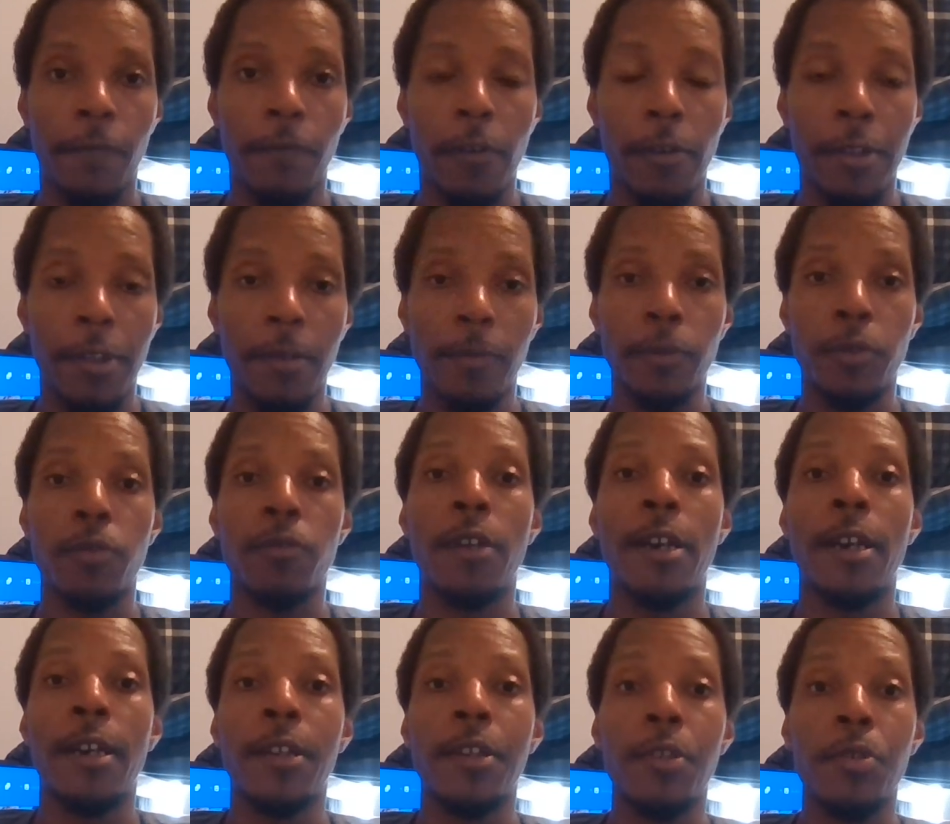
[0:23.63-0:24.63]
for them
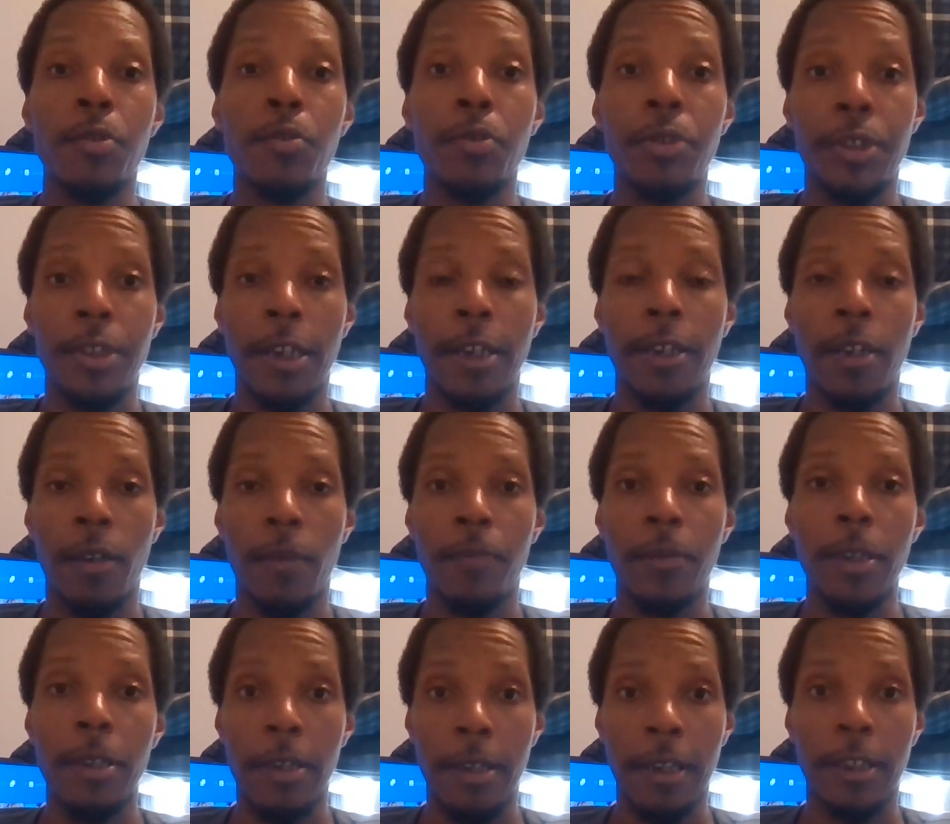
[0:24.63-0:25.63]
trying to set
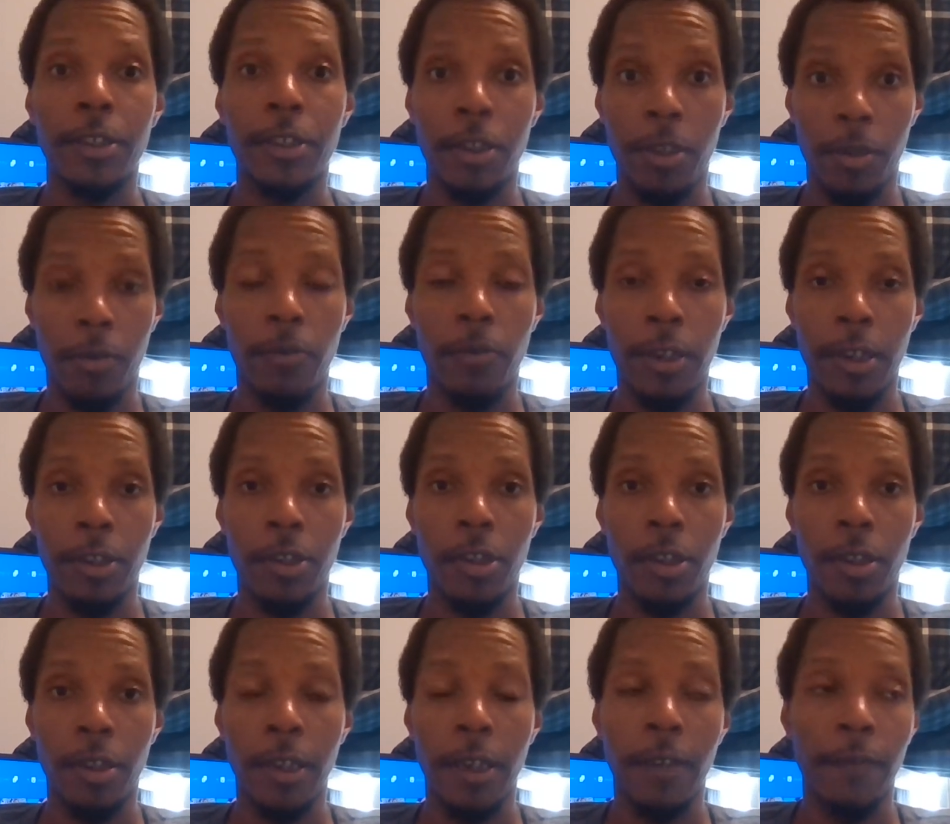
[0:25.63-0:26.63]
up the next
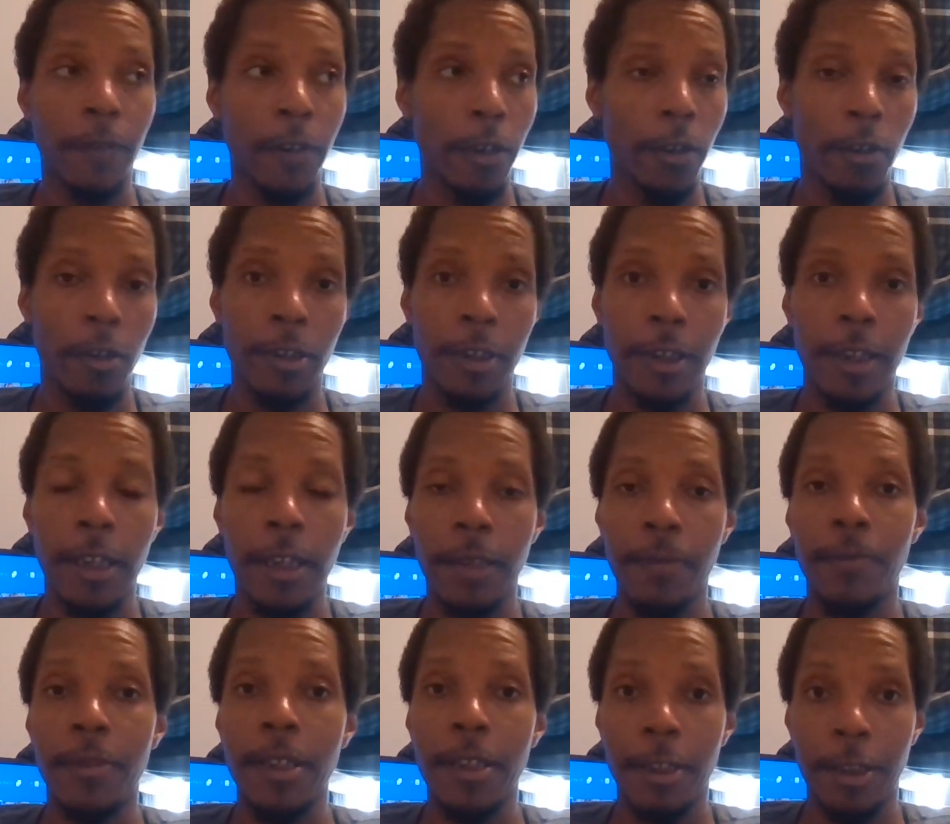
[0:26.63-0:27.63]
generation if they're going to
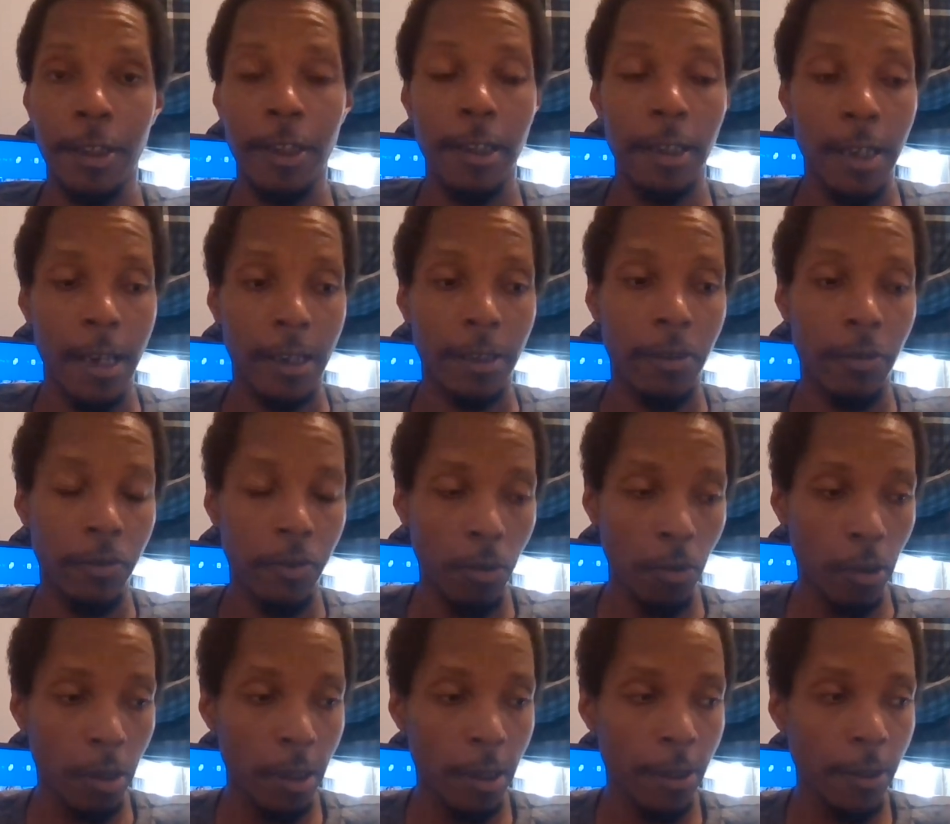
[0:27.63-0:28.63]
keep these teen actors
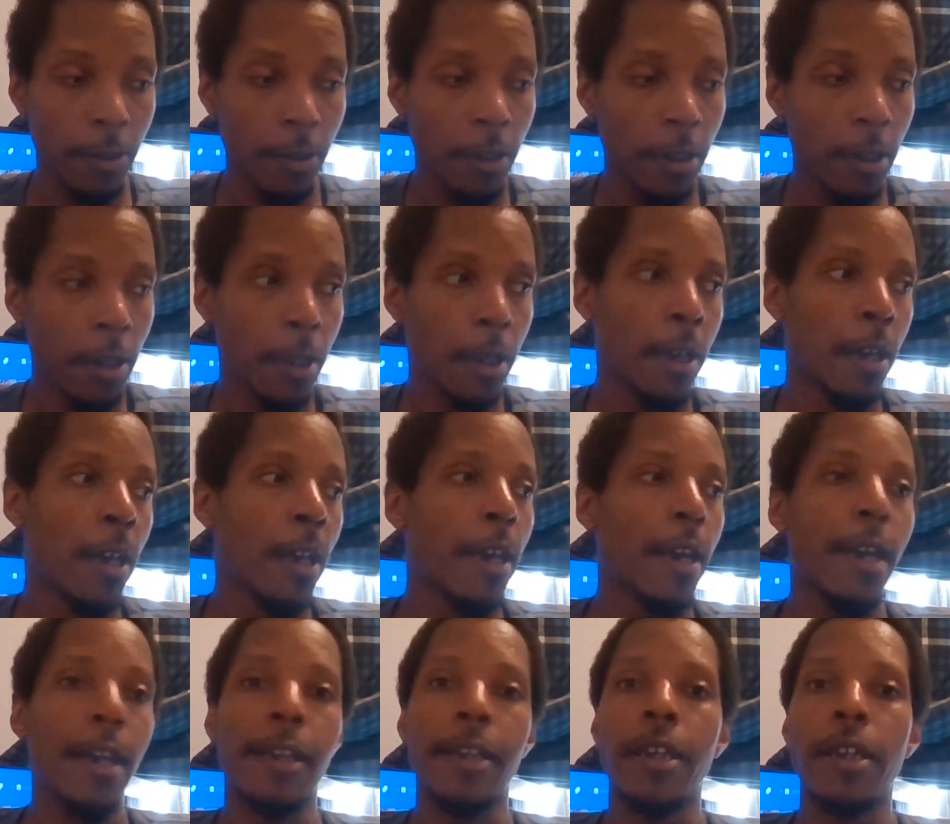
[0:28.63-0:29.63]
on
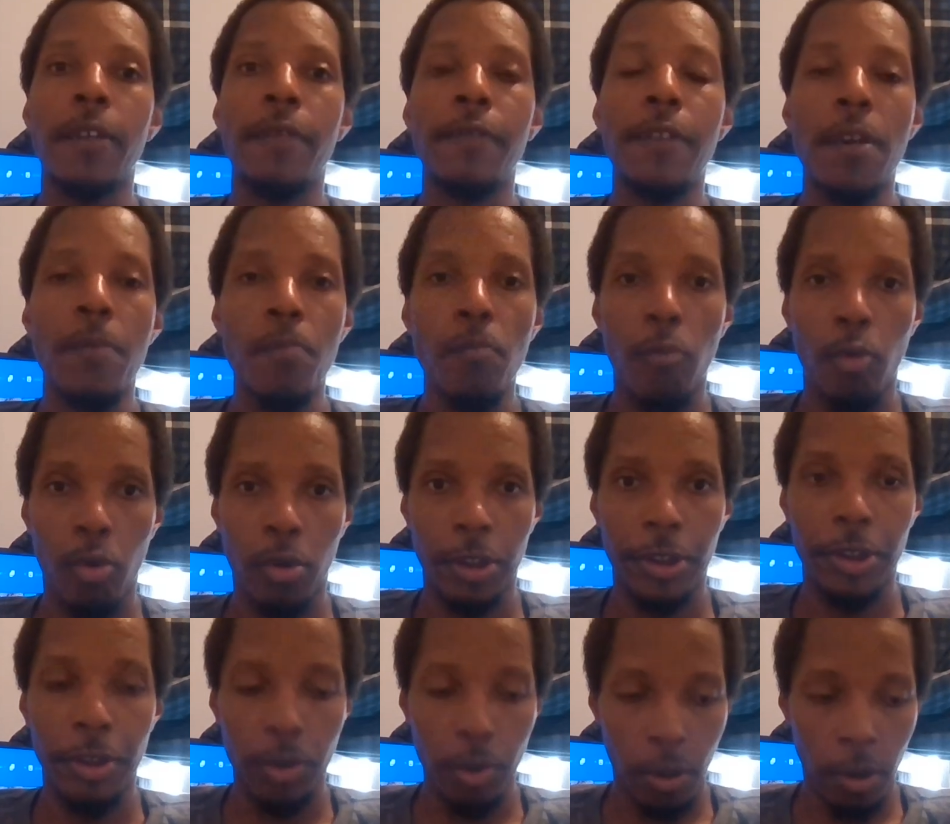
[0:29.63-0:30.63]
and give them
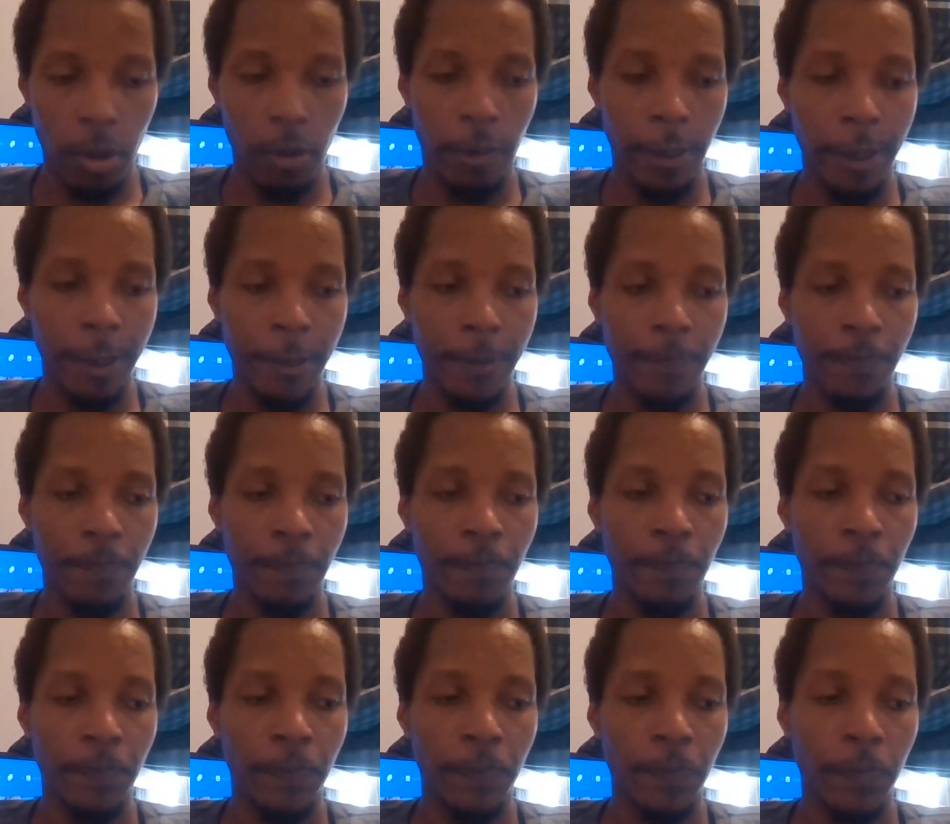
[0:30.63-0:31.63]
more story.
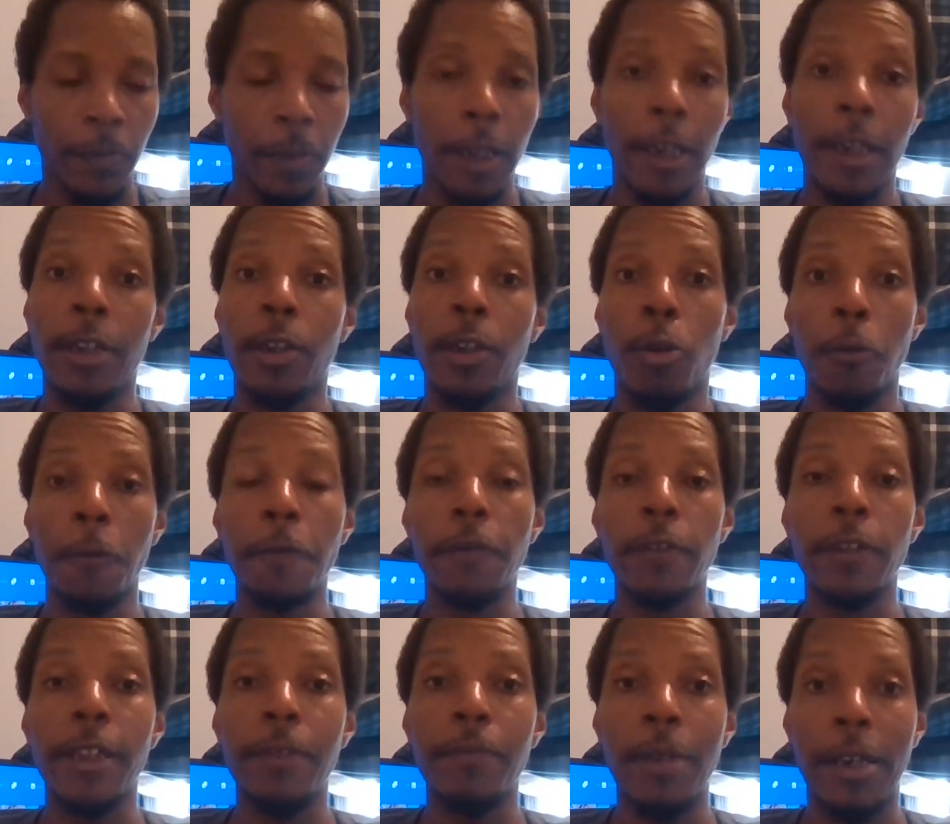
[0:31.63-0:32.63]
And
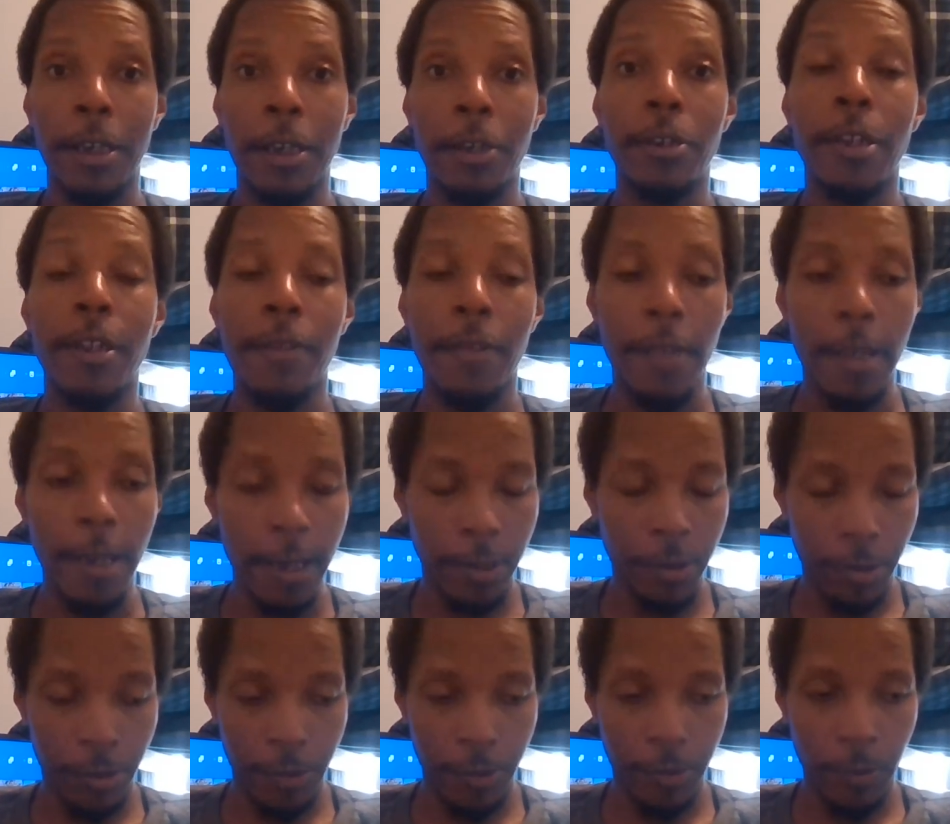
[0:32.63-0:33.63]
hopefully better than
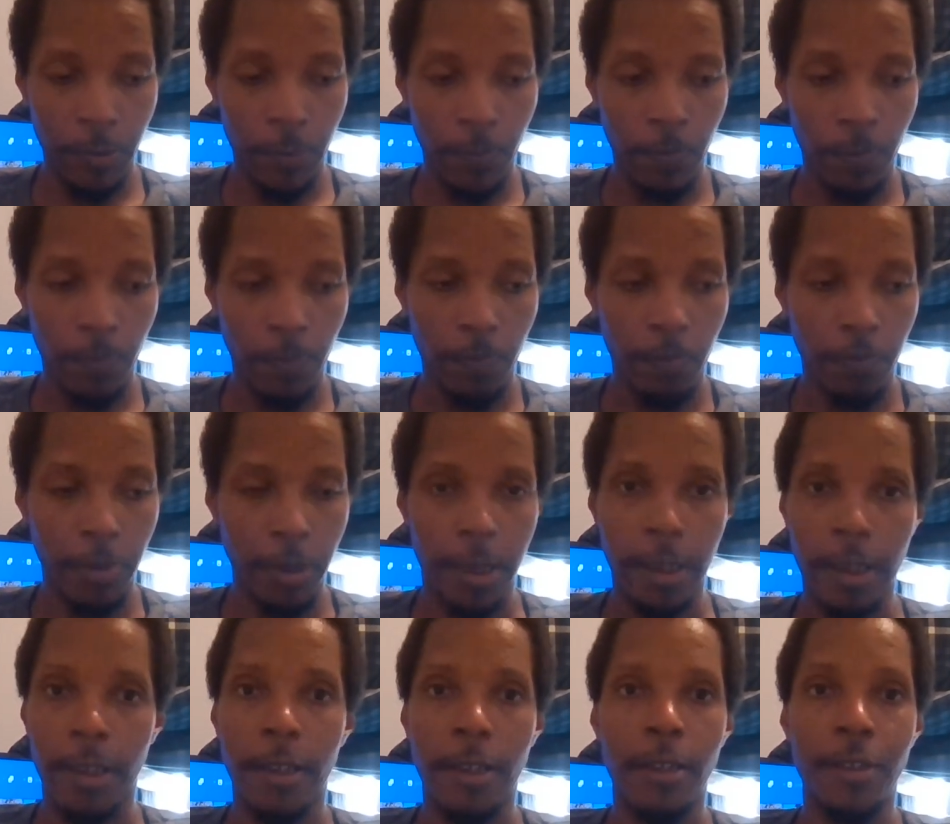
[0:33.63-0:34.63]
this,
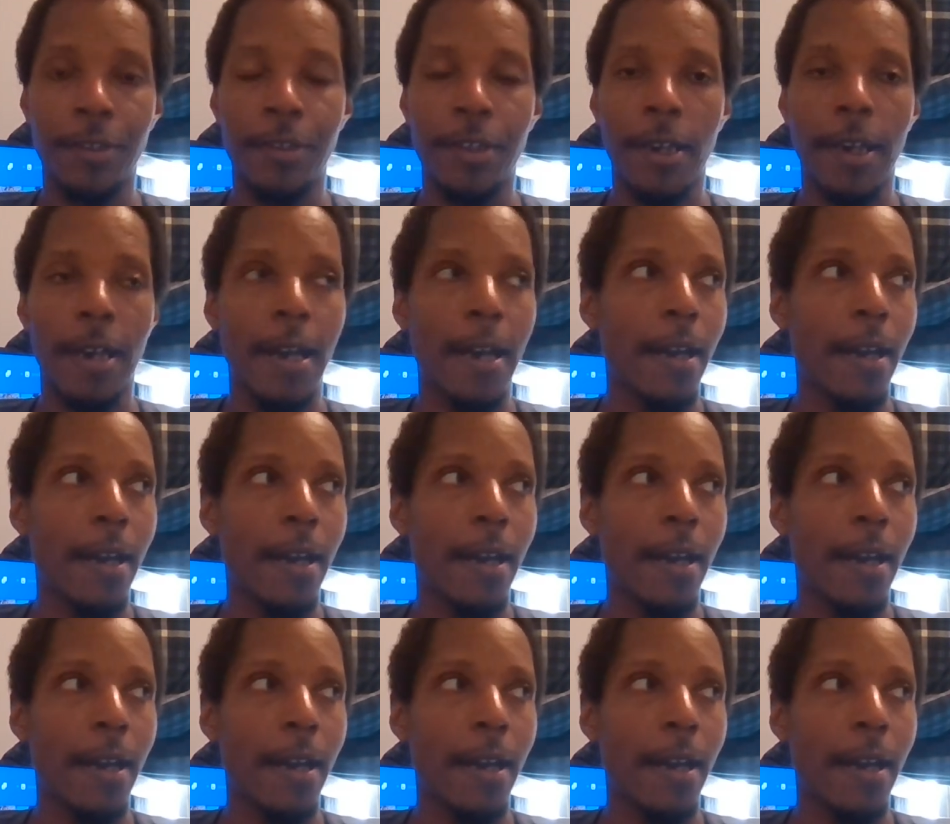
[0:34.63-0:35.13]
because